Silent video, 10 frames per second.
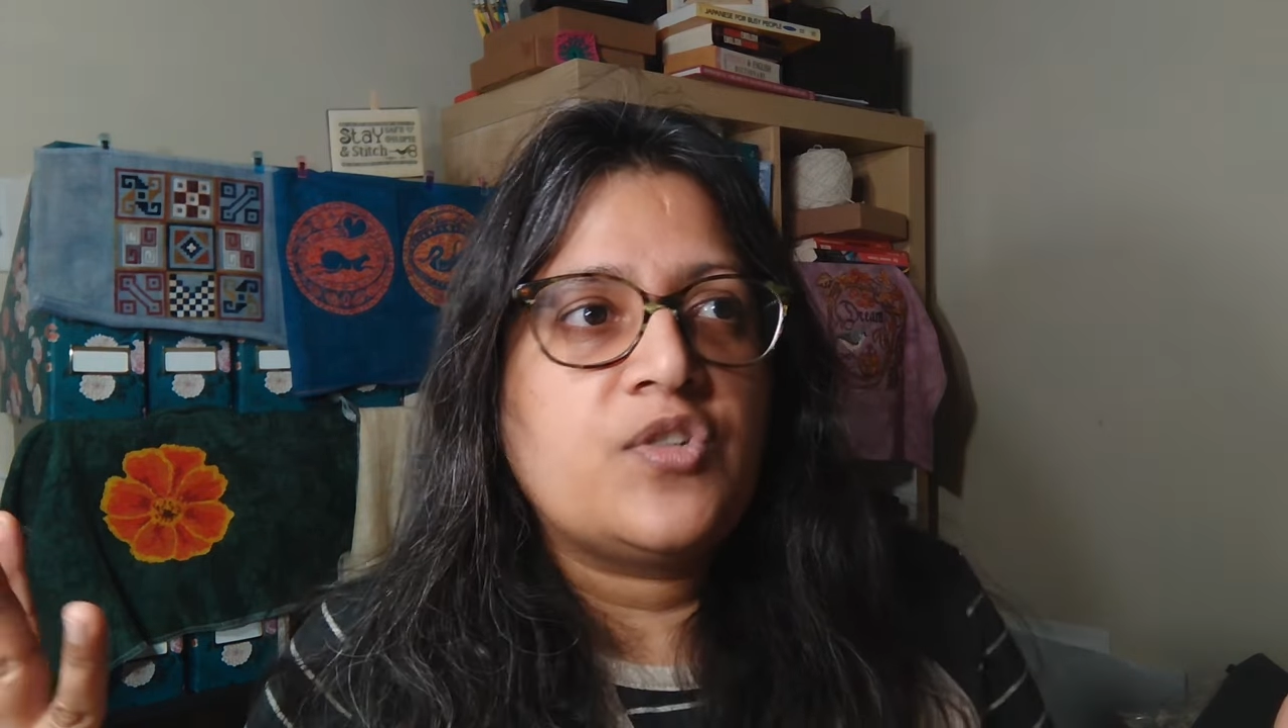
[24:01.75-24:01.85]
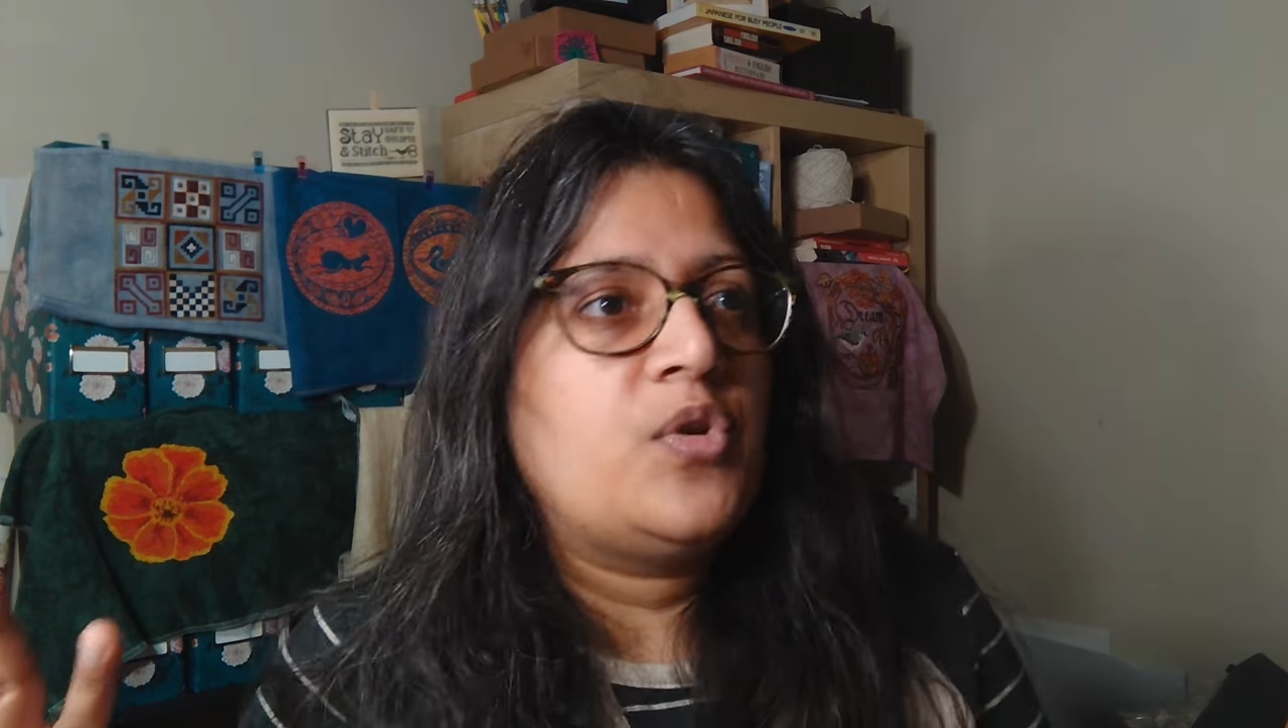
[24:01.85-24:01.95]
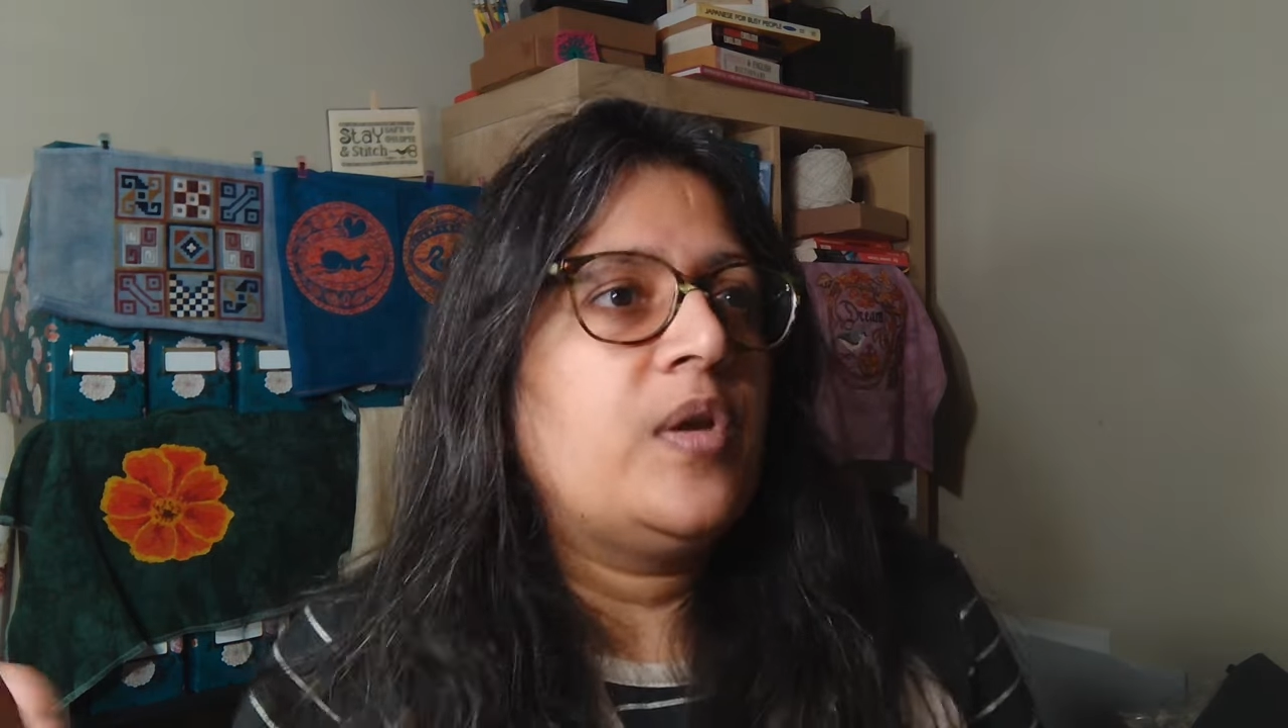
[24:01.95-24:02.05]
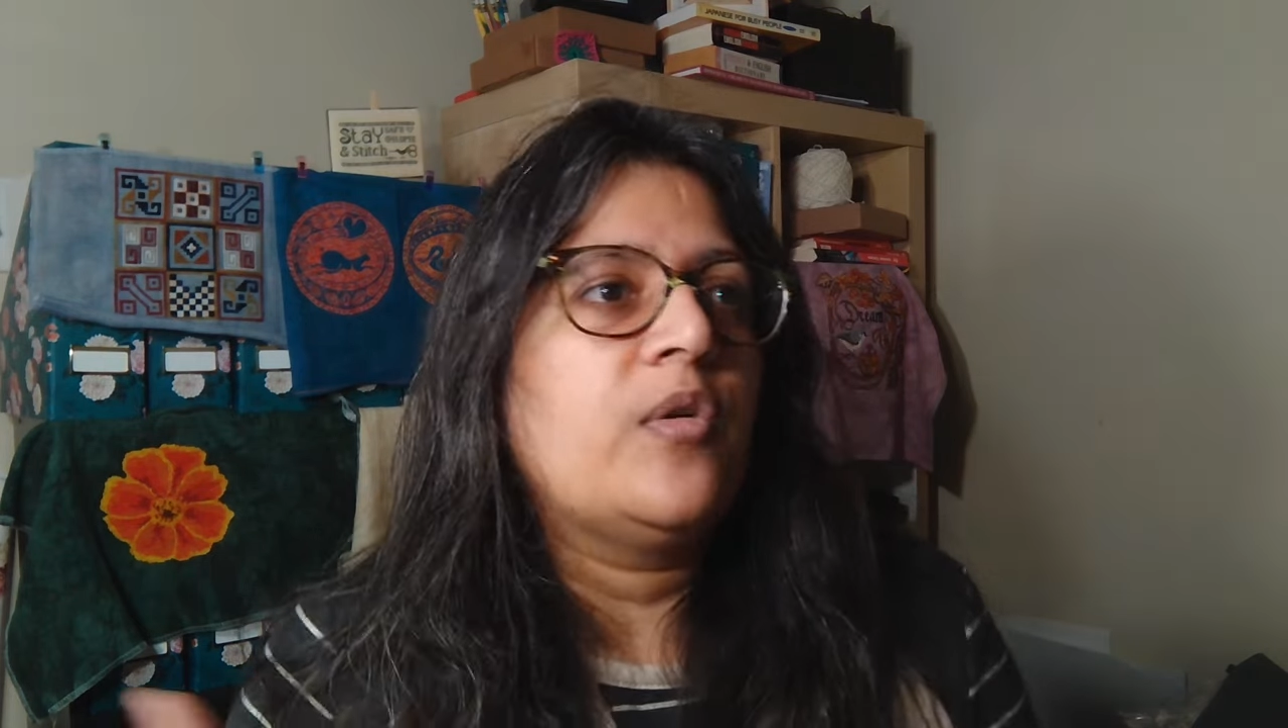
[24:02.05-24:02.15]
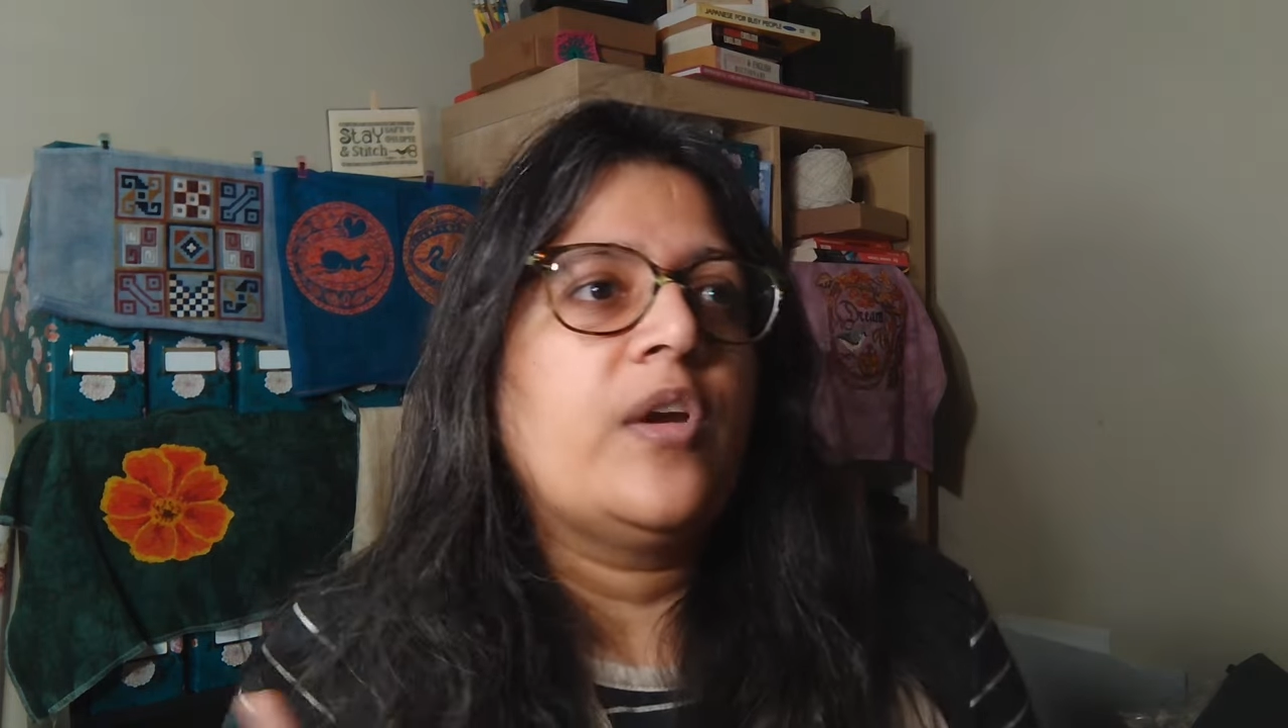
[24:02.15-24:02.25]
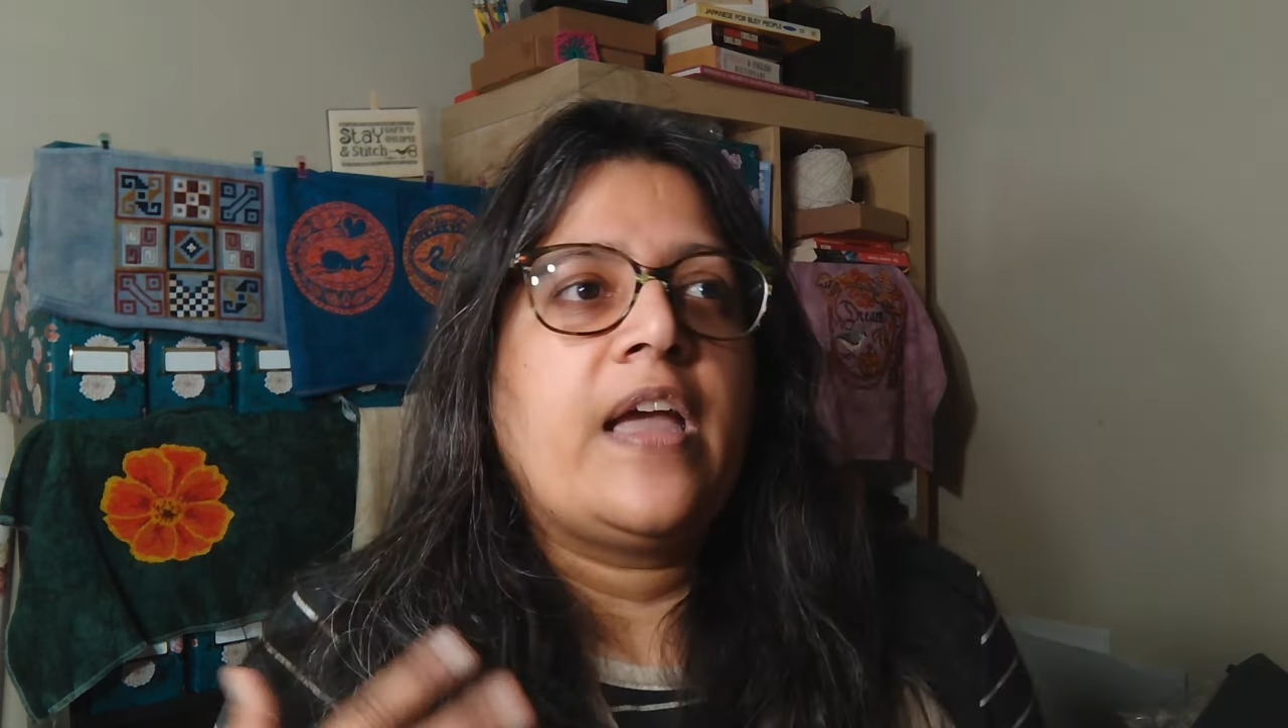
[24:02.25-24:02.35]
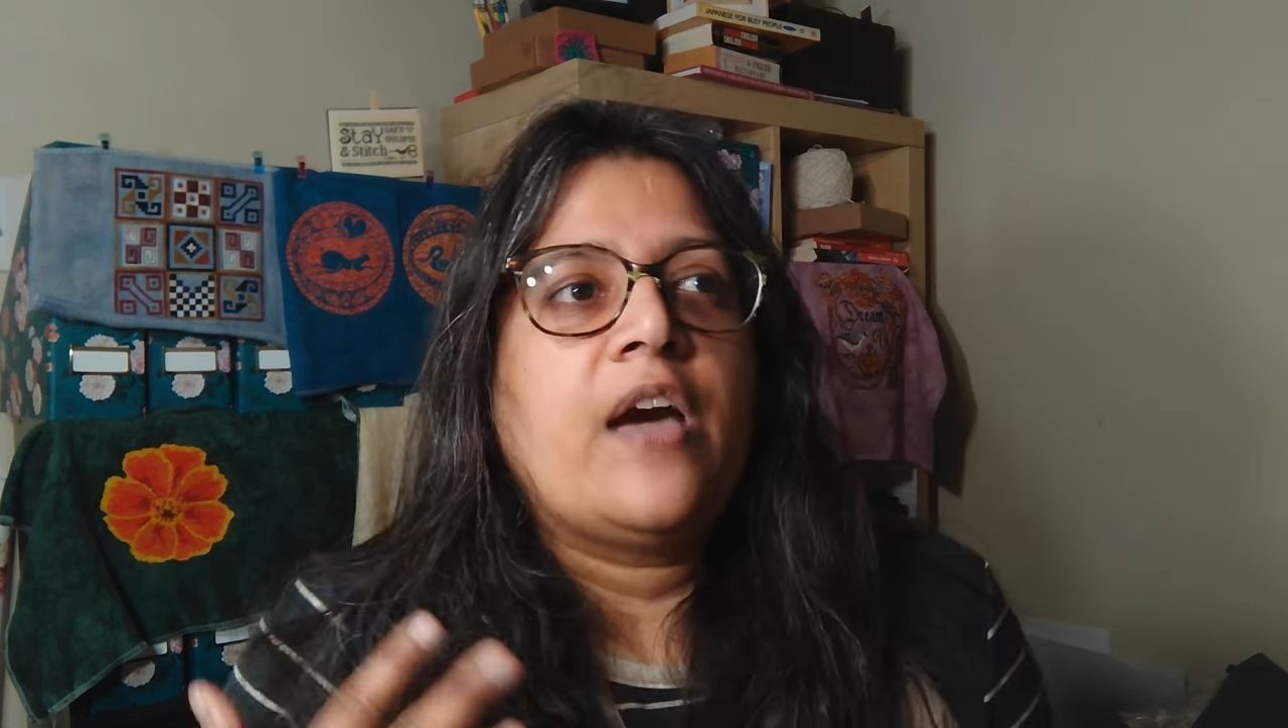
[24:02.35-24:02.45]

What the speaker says: are you hearing?